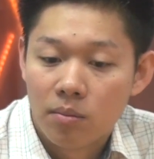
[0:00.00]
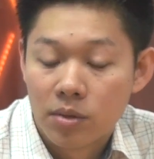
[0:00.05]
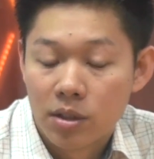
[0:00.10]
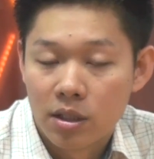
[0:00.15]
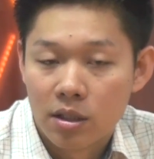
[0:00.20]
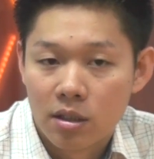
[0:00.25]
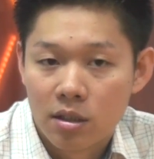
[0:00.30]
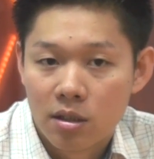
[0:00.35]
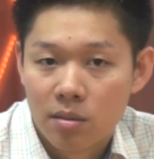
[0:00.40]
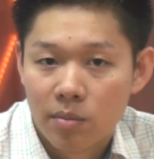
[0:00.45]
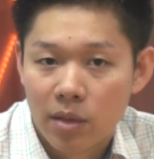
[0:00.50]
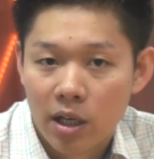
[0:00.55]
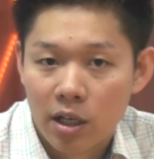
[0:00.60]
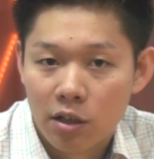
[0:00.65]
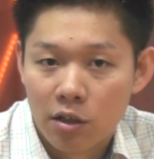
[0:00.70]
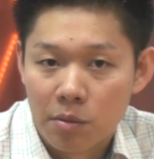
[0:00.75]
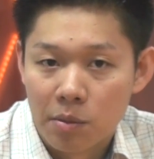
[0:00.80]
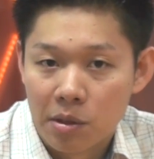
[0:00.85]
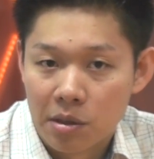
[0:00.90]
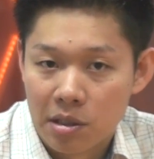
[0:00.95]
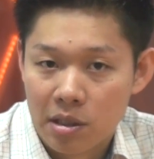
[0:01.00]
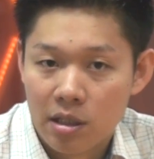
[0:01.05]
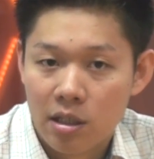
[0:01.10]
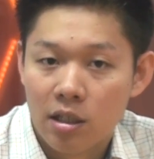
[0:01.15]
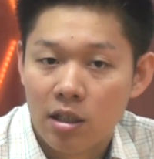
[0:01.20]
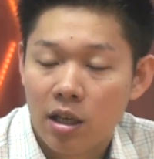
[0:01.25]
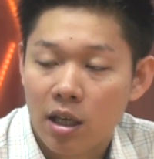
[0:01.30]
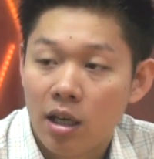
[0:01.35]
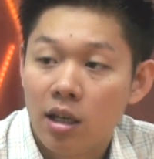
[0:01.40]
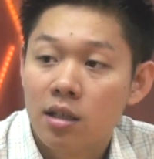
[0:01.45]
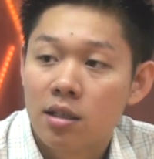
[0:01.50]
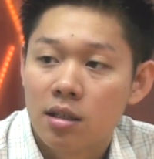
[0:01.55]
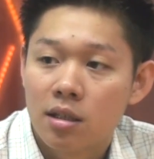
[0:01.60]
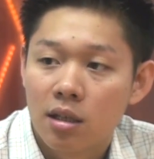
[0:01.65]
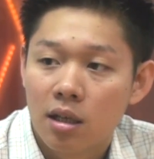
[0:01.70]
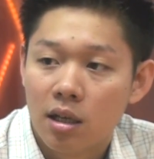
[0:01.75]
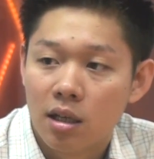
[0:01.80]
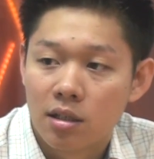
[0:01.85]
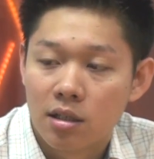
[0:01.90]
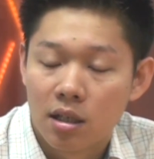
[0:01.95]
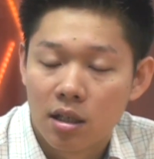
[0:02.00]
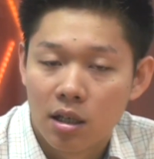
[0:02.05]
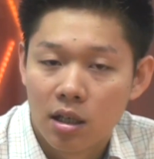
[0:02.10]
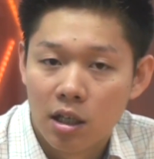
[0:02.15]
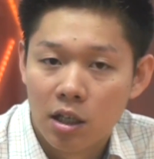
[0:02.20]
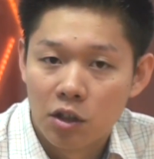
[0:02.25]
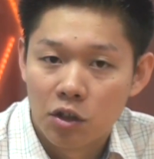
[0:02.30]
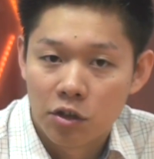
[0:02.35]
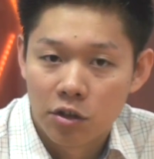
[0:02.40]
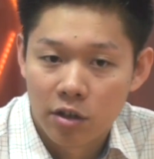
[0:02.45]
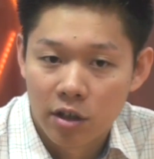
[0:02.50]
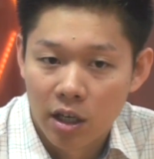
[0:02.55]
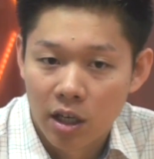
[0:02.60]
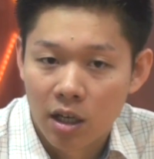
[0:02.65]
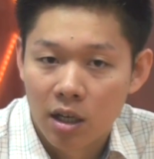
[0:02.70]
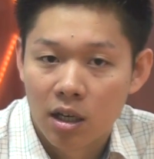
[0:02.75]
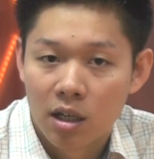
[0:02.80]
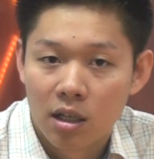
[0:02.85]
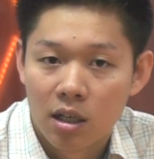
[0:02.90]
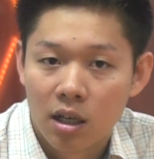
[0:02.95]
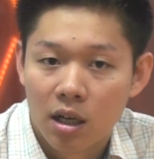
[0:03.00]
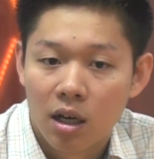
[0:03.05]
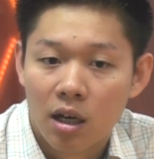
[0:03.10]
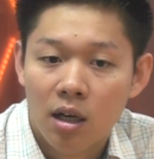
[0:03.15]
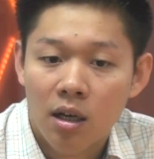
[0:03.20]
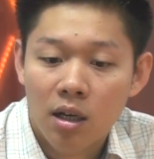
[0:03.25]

since my university days as interning and